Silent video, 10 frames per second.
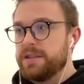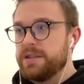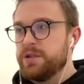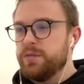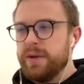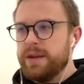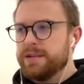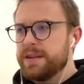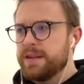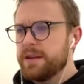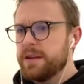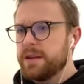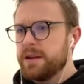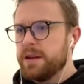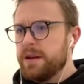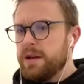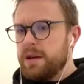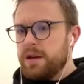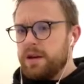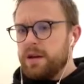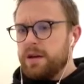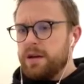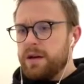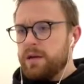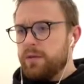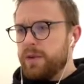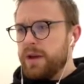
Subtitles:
2 minutes I think I'll be